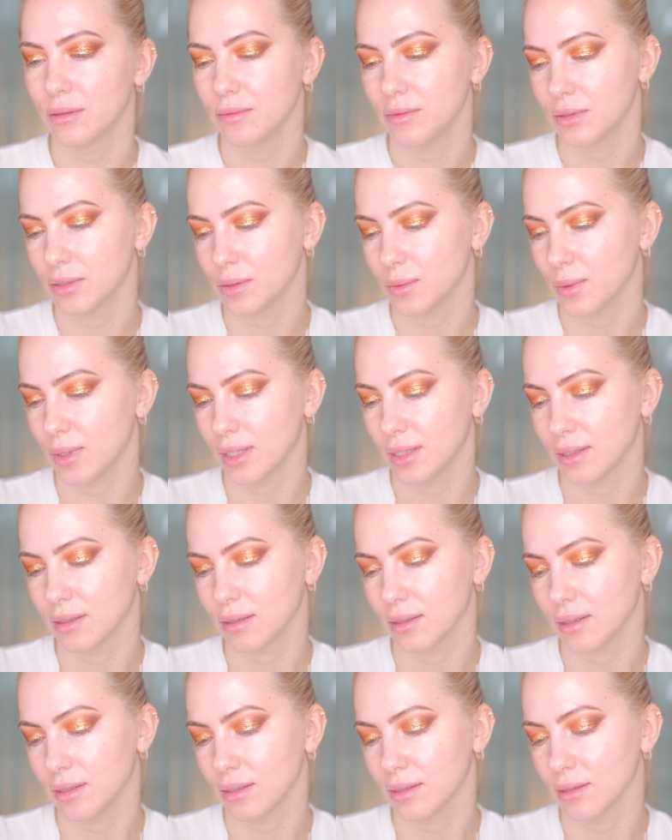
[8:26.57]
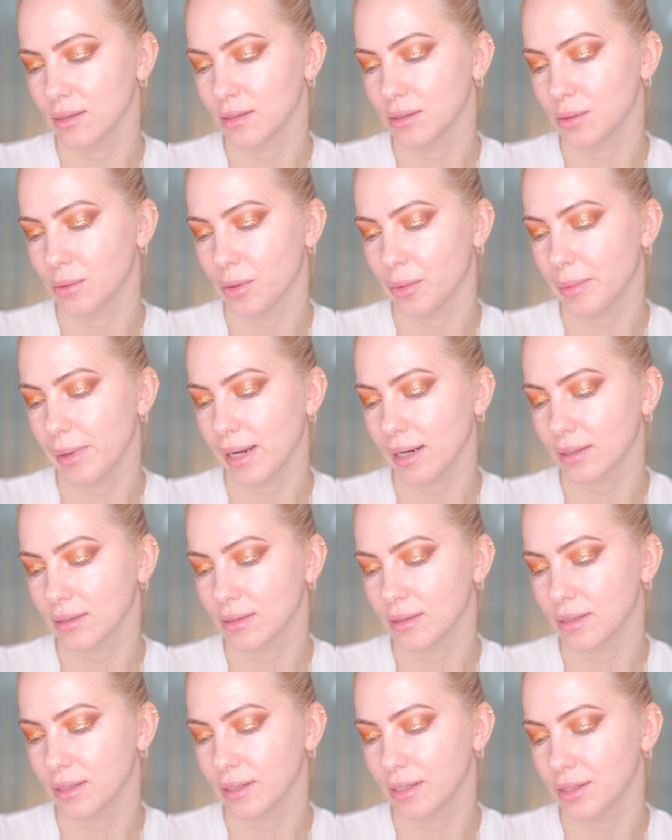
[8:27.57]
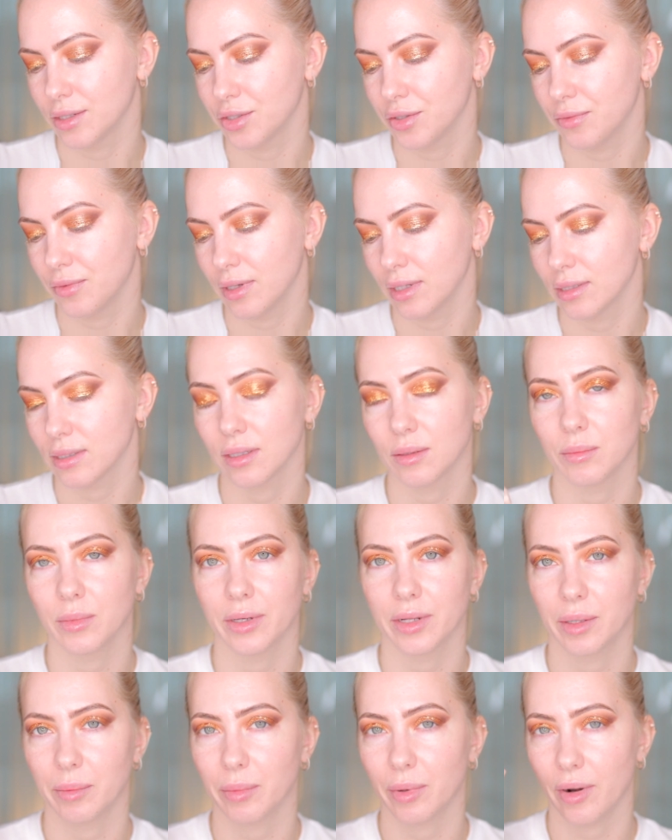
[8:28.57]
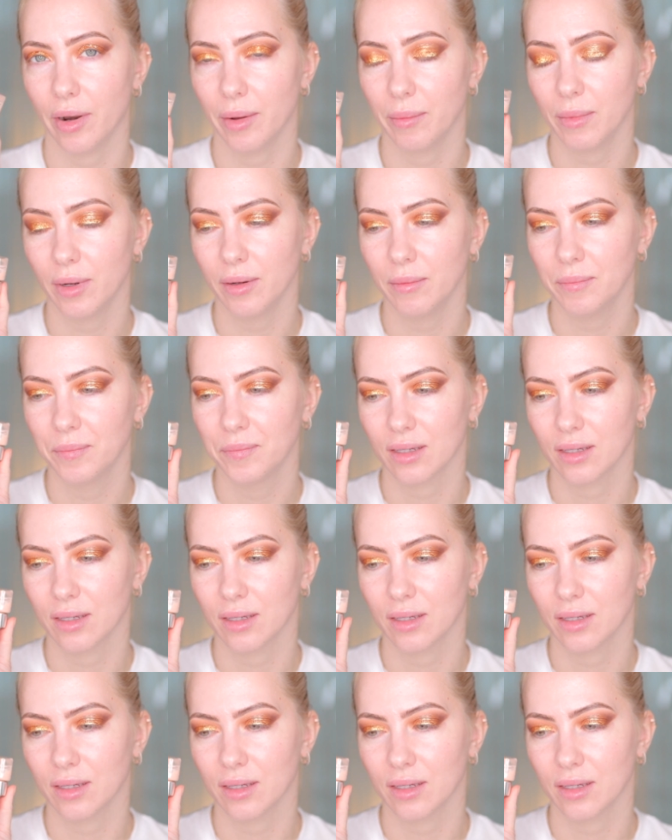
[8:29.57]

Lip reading: This one is Dior Backstage Face and Body Primer.